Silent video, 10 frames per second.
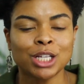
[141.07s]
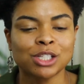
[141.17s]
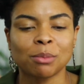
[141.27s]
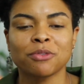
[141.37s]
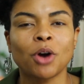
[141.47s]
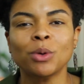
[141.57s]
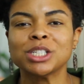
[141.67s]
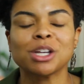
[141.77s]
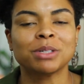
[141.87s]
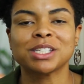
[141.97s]
So before
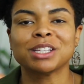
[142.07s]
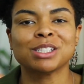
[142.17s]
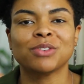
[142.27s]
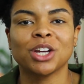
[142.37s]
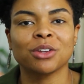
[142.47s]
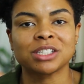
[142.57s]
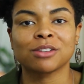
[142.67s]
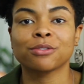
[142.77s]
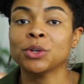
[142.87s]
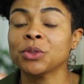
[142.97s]
we jump into this video, there's
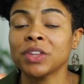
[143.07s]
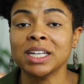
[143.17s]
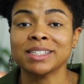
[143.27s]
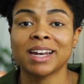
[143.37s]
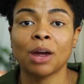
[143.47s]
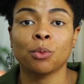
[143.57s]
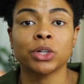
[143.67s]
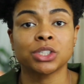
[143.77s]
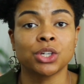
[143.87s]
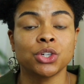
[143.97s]
a few things that I
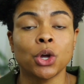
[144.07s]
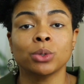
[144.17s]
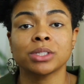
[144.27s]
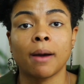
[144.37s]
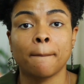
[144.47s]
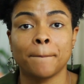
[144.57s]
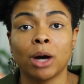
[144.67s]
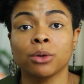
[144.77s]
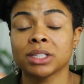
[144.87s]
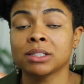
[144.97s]
want to note
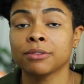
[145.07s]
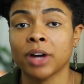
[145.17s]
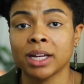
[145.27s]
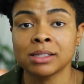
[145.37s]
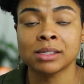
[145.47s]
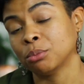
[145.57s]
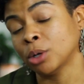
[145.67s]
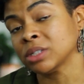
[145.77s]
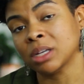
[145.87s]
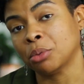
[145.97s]
about the device.
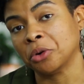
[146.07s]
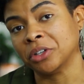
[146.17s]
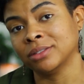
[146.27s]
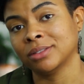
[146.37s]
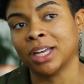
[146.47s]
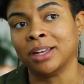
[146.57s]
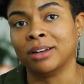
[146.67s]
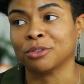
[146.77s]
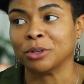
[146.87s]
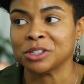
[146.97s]
Most important,
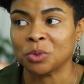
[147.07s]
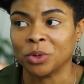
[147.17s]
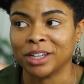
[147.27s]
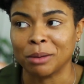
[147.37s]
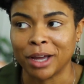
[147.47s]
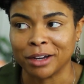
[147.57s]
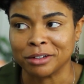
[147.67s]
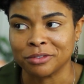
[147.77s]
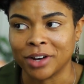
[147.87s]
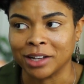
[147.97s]
and of course the one that I'm not
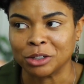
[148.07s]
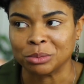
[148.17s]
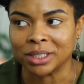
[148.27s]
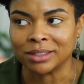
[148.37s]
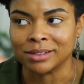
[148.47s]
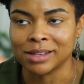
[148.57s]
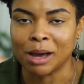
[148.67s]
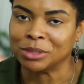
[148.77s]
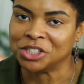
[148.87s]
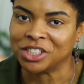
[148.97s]
going to follow because
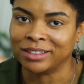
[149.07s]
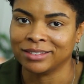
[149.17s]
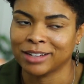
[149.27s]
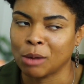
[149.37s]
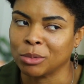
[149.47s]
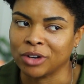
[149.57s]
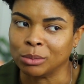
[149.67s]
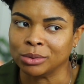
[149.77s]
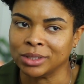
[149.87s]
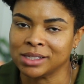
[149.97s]
I'm a G, I'm a
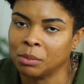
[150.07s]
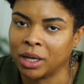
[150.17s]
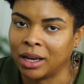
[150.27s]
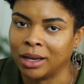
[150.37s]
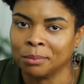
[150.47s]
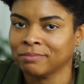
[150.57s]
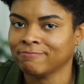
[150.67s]
rebel. It's in my name.